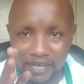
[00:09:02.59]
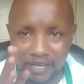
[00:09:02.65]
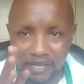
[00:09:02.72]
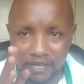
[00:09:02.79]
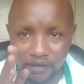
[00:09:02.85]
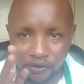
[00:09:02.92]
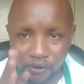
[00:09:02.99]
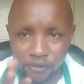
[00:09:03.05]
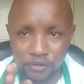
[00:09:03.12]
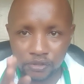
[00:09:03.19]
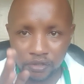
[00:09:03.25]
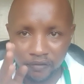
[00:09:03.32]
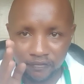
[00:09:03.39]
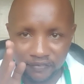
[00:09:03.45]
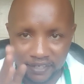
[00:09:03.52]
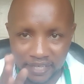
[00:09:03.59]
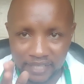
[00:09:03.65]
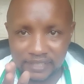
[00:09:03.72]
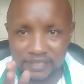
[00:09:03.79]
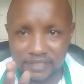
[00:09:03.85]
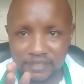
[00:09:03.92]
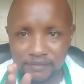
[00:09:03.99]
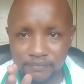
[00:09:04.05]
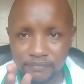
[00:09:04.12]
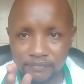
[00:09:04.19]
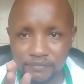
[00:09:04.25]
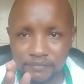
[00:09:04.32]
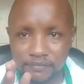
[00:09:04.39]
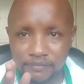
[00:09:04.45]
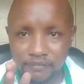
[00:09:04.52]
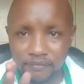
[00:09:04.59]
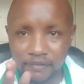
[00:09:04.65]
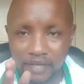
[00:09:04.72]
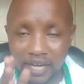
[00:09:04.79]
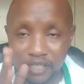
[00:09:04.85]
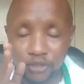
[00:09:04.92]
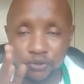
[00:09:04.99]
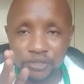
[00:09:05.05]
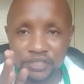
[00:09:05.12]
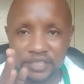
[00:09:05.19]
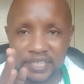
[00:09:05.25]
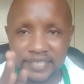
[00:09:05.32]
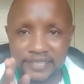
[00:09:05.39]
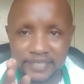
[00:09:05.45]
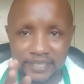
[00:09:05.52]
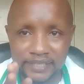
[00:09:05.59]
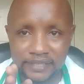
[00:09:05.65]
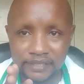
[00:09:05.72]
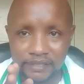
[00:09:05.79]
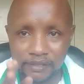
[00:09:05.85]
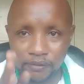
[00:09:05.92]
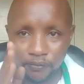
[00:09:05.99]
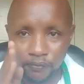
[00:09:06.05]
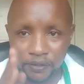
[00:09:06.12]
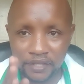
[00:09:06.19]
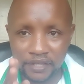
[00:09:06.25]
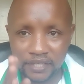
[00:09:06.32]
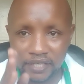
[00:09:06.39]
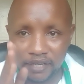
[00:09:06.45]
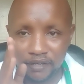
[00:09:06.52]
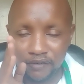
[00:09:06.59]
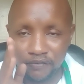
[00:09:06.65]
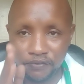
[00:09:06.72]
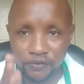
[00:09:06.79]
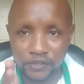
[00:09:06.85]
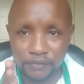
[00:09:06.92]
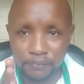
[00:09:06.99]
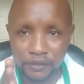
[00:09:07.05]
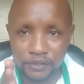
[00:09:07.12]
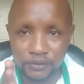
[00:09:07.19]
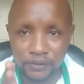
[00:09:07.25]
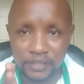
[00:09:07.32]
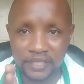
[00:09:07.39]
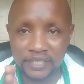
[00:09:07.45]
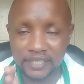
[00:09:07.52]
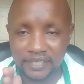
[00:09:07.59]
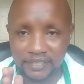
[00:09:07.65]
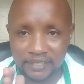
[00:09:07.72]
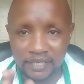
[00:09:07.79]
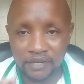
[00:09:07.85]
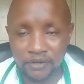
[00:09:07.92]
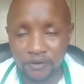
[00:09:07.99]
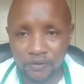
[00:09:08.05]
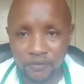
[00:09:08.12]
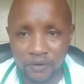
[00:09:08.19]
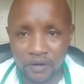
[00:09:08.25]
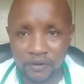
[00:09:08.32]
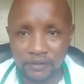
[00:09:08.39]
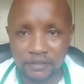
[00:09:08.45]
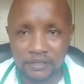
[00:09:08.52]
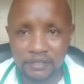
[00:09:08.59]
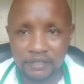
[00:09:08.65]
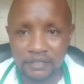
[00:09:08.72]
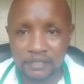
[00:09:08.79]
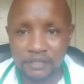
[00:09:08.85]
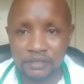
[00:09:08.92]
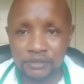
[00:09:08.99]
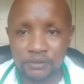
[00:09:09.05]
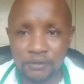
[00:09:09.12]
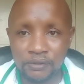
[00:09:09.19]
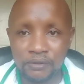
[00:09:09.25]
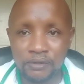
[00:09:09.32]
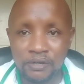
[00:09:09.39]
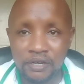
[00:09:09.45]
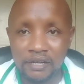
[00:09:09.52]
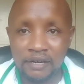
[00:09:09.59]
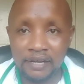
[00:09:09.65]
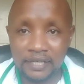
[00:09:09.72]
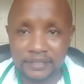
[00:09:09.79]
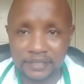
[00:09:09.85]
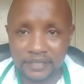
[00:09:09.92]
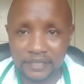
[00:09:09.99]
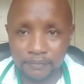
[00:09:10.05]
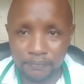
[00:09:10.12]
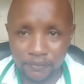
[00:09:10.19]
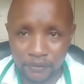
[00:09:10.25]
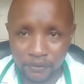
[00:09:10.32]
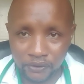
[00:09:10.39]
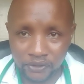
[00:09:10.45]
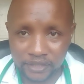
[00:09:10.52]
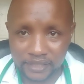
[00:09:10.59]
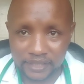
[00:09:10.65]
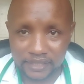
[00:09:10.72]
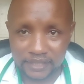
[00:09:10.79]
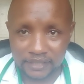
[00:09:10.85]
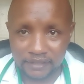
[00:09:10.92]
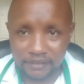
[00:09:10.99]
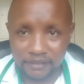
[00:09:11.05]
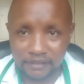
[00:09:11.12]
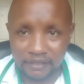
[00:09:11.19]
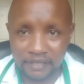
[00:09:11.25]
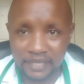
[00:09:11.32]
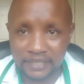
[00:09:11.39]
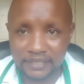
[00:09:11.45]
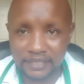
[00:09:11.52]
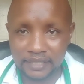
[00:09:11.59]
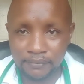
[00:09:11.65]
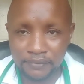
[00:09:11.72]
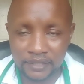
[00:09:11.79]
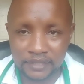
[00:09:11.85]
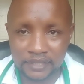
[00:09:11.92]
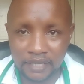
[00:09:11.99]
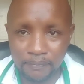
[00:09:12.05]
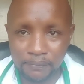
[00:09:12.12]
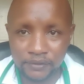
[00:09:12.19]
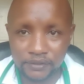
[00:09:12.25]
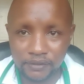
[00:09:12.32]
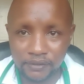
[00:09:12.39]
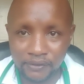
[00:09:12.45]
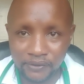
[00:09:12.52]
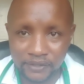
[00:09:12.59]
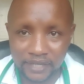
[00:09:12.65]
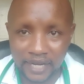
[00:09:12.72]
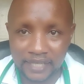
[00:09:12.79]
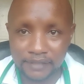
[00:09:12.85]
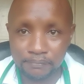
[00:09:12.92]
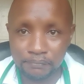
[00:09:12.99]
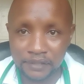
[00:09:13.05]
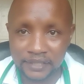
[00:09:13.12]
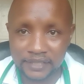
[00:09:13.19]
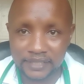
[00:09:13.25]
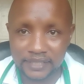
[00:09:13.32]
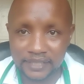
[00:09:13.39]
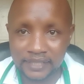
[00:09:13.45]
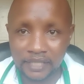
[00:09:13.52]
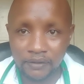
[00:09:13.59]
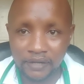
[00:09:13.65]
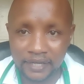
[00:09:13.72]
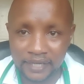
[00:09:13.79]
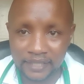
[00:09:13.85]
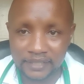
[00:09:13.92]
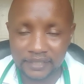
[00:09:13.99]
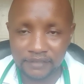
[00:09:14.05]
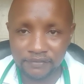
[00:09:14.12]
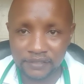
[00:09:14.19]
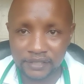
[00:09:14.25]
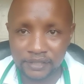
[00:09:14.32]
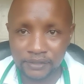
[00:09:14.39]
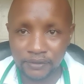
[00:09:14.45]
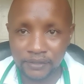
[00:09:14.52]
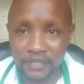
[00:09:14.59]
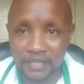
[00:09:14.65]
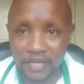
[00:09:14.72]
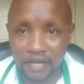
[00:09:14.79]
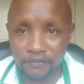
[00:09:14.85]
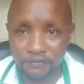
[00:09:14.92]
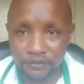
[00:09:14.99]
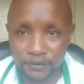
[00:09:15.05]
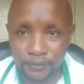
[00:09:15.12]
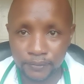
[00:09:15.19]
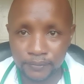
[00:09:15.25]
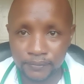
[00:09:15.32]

cause of deaths associated with food poisoning in the whole world. So let's keep locked, let's keep the support on, and meet in our next video in a few.